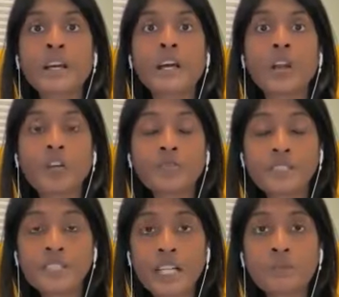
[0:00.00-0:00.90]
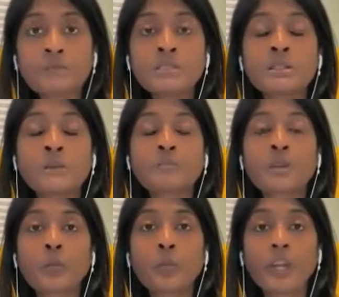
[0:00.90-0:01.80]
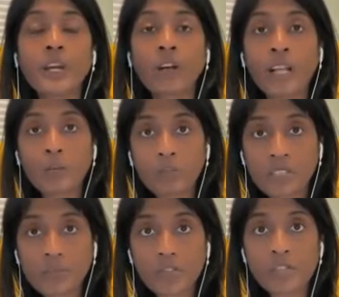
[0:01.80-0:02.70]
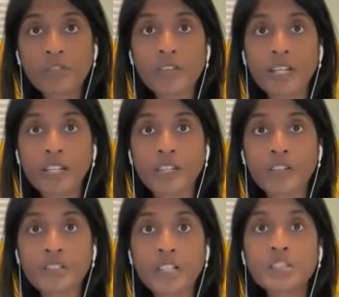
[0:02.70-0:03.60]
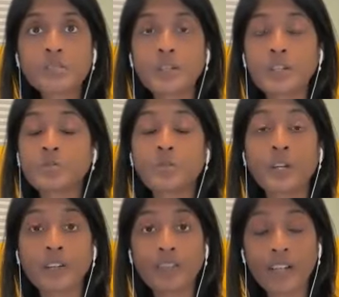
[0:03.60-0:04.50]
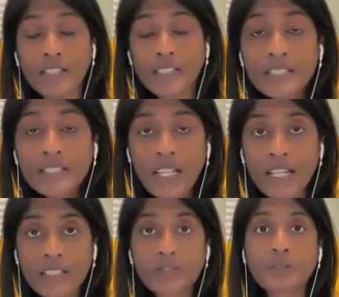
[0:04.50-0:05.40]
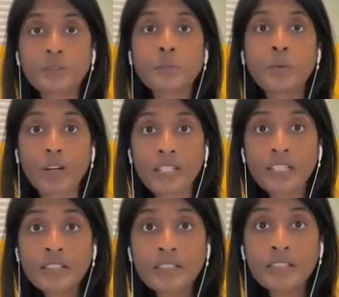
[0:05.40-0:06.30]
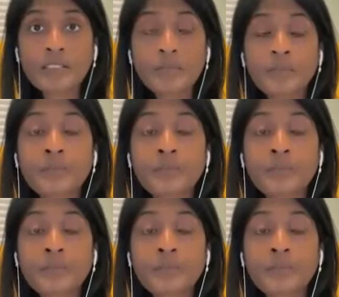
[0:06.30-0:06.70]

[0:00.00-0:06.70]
And oftentimes, we are not able to emotionally regulate ourselves because we are very disconnected from our bodies,